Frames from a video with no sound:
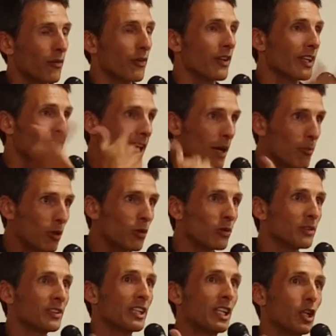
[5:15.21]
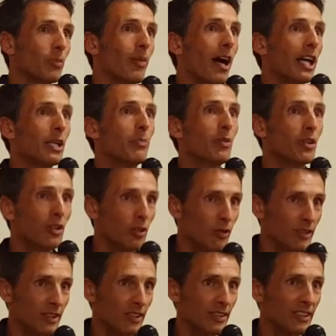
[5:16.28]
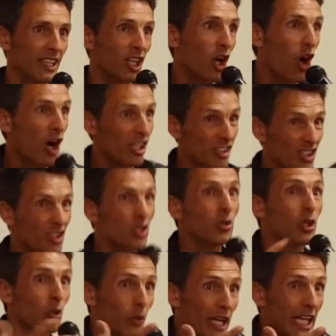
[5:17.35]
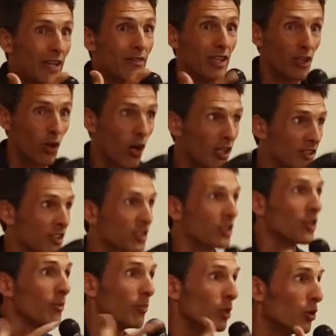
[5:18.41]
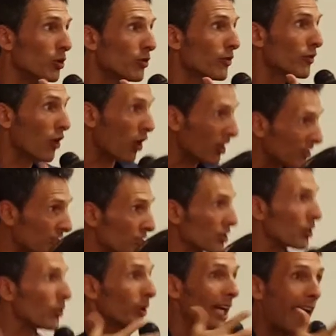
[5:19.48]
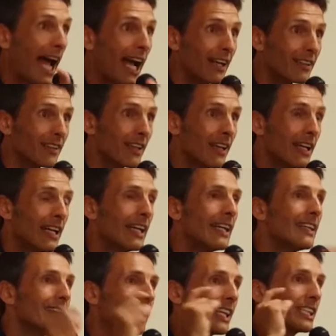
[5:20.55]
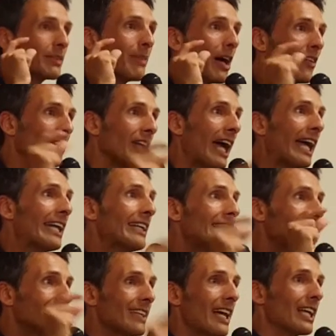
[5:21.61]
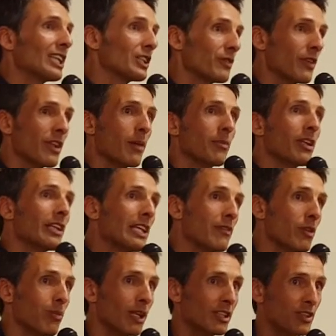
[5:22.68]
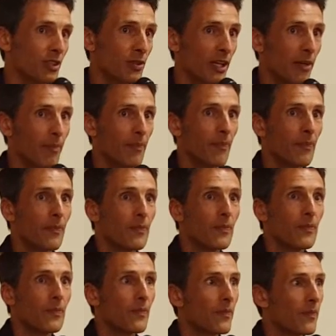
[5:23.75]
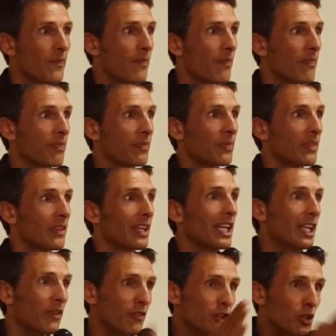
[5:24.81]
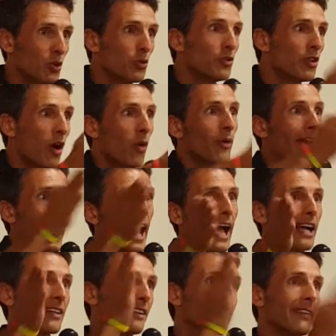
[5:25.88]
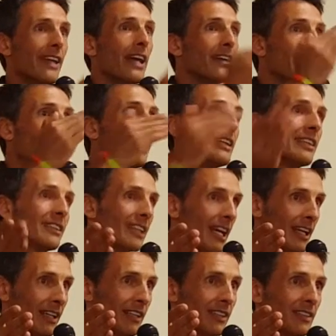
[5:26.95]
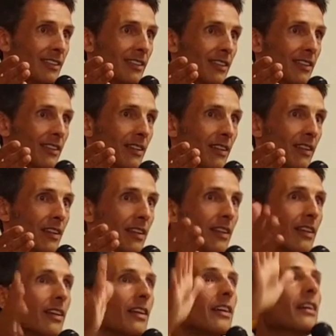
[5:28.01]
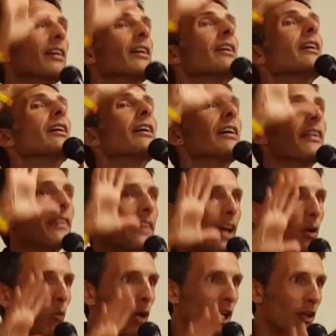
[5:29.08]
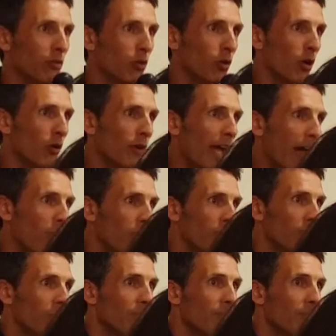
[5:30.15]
for the chemicals that your body produces that causes you to crave, that causes you to move, causes you to react. It takes about 90 seconds for them to leave the bloodstream. If you don't act in that 90 seconds, that wave will go down.